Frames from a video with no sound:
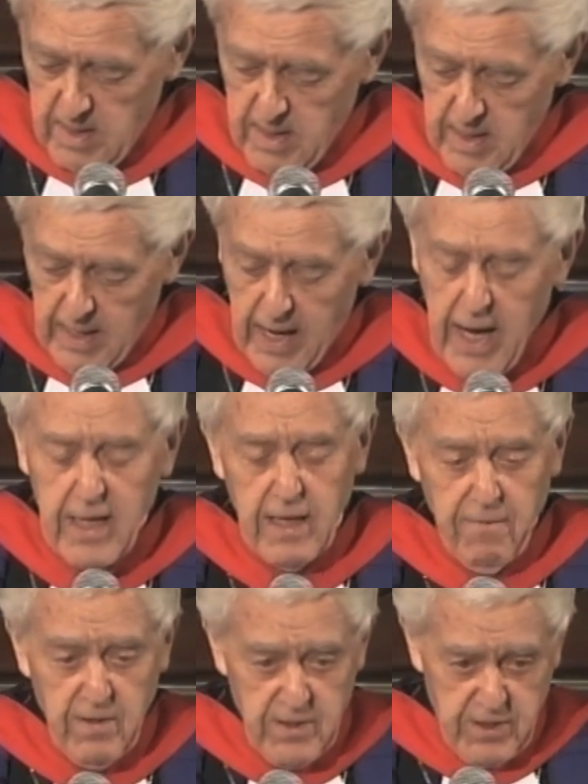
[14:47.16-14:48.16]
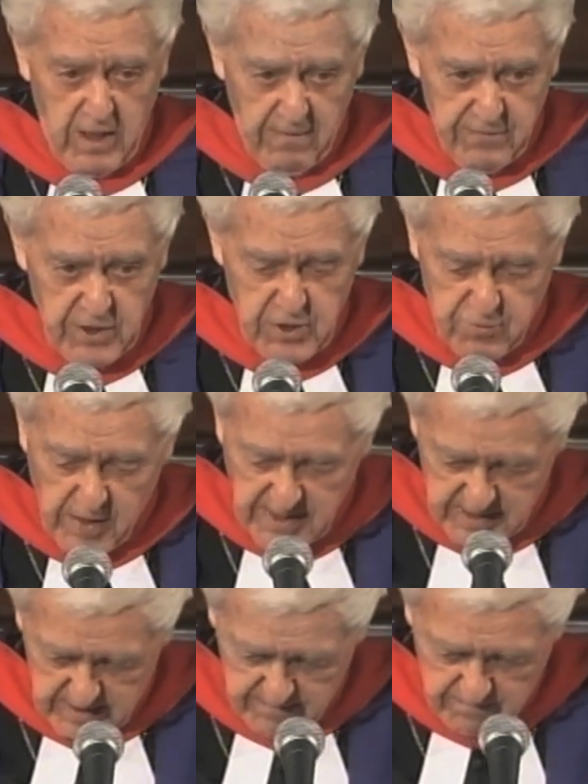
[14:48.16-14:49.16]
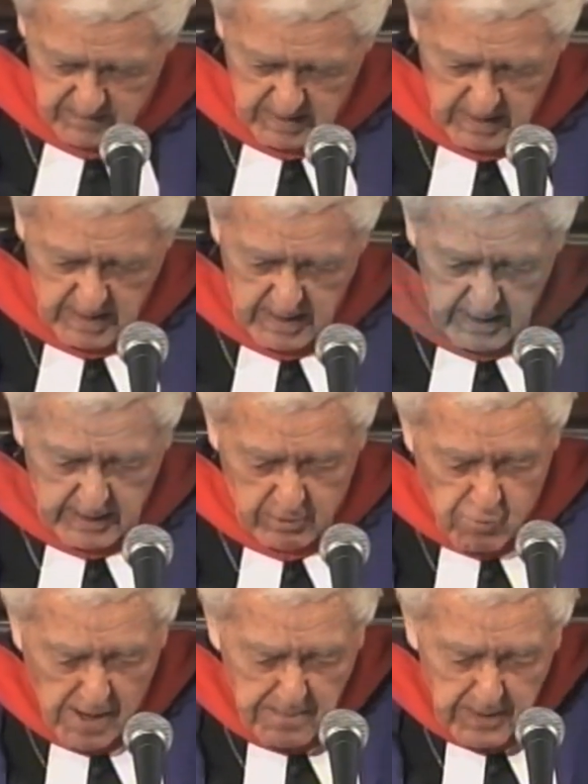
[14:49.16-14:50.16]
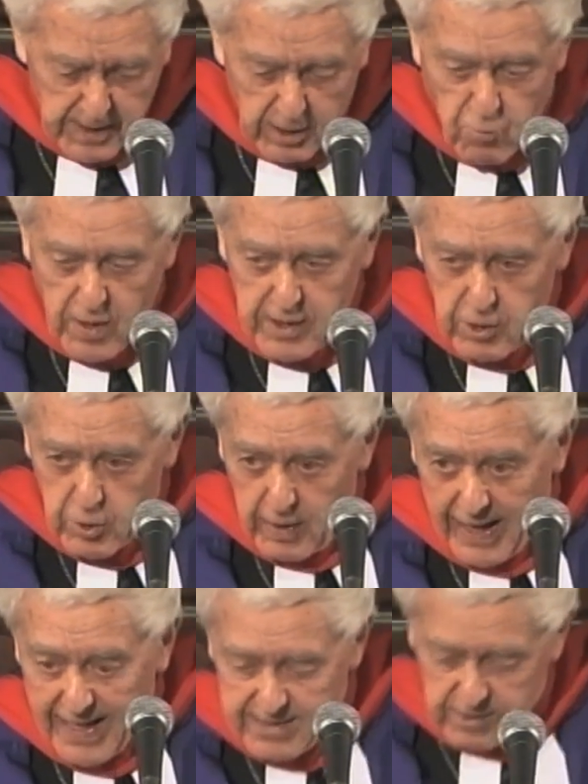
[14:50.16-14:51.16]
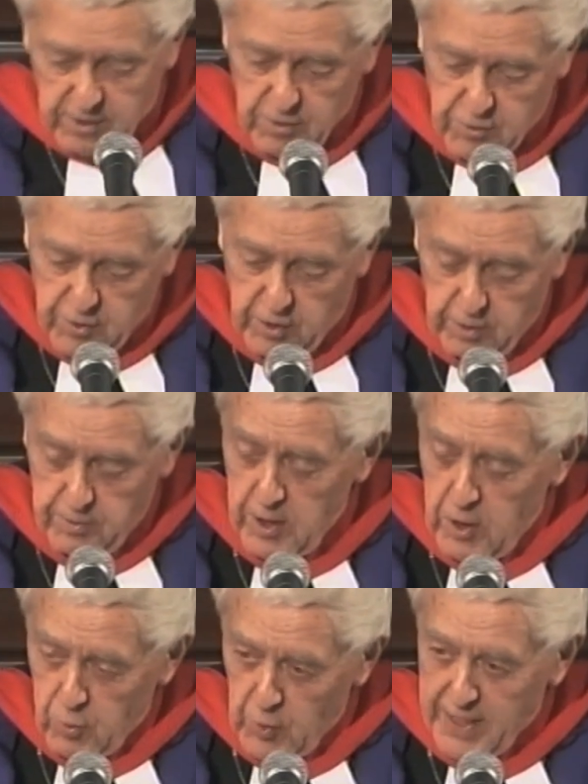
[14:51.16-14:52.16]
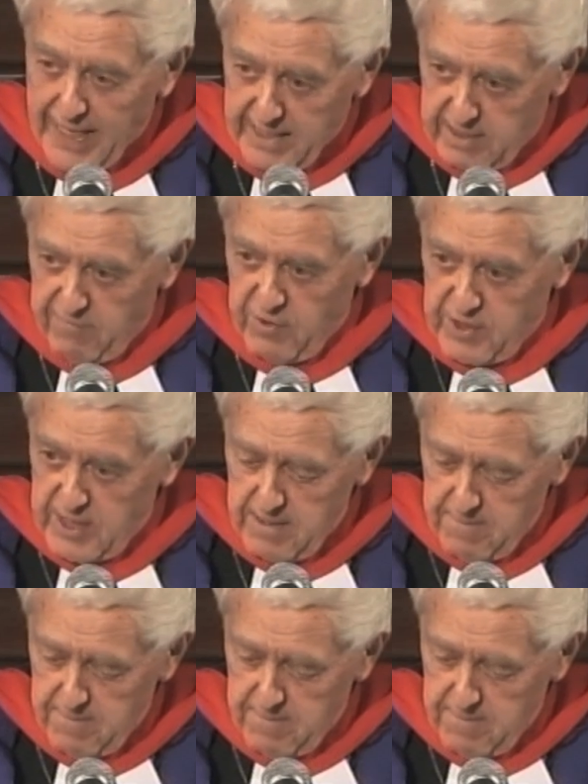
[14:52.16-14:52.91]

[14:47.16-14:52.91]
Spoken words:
High levels of distress can rapidly run into uncontrolled reactivity.